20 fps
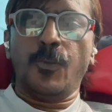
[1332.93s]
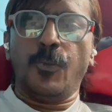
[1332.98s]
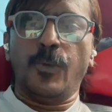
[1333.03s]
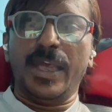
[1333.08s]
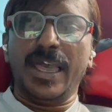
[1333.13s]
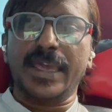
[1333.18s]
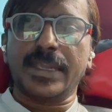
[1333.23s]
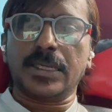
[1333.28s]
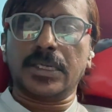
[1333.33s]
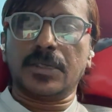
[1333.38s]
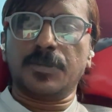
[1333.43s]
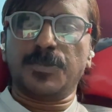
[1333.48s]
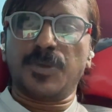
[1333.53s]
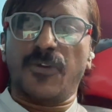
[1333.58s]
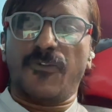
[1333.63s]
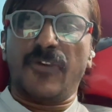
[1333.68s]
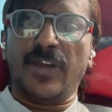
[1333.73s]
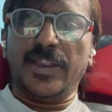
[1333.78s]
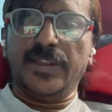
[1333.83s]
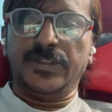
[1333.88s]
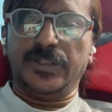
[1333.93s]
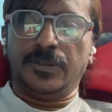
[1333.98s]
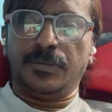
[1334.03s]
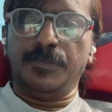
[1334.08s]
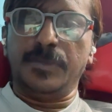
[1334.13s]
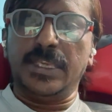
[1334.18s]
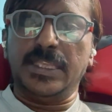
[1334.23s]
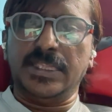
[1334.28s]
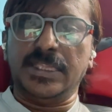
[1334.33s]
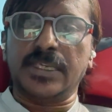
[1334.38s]
where it
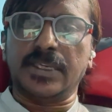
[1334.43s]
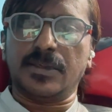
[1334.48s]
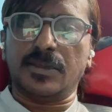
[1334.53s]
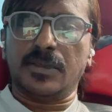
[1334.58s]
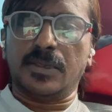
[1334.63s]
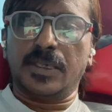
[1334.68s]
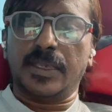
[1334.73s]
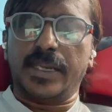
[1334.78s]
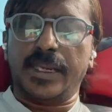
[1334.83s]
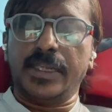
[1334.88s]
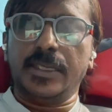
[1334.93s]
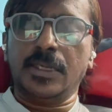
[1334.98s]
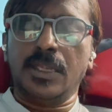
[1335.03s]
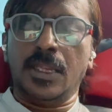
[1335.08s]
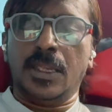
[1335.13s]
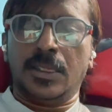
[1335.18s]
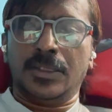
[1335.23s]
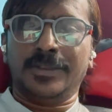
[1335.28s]
provides meaning, right?